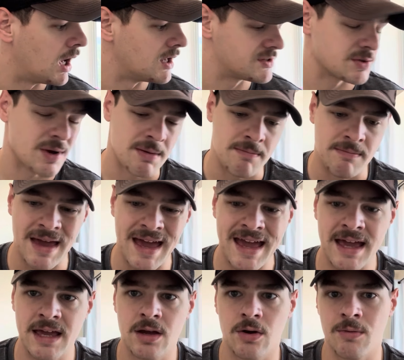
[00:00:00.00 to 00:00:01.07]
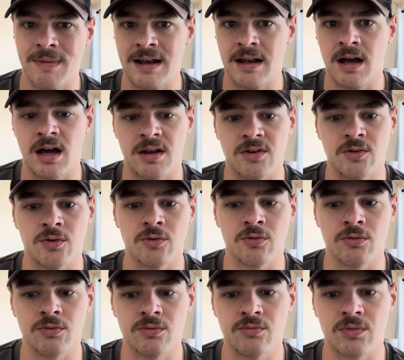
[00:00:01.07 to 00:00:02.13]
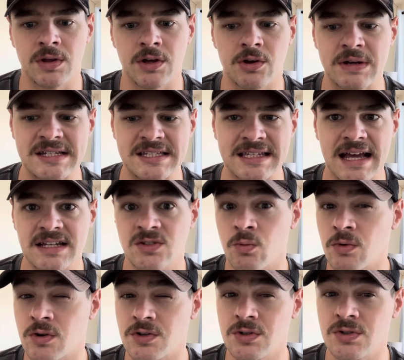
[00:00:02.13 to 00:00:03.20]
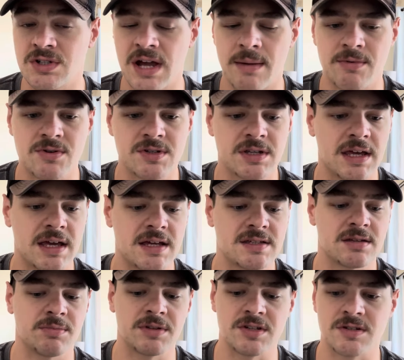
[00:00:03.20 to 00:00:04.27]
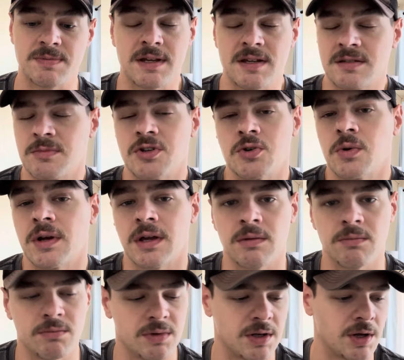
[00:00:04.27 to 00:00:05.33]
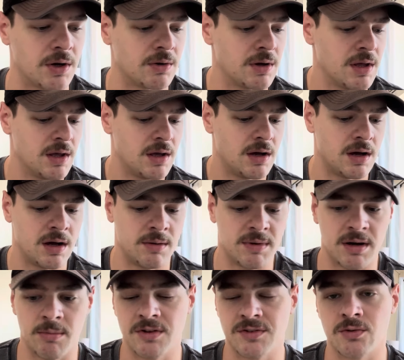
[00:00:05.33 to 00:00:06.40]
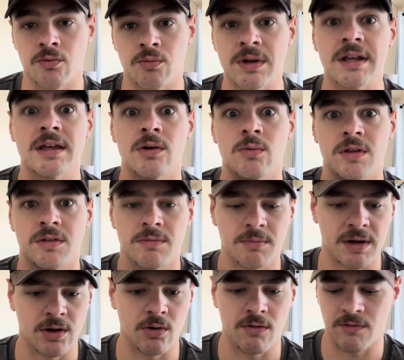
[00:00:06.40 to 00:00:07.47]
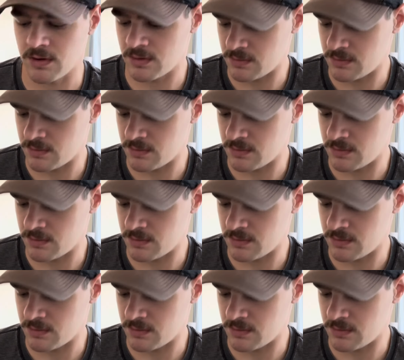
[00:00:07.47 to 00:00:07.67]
So I may or may not increase that to 1 or 2 chapters a day, simply just because I'm enjoying it, and I'm also reading it with my girlfriend,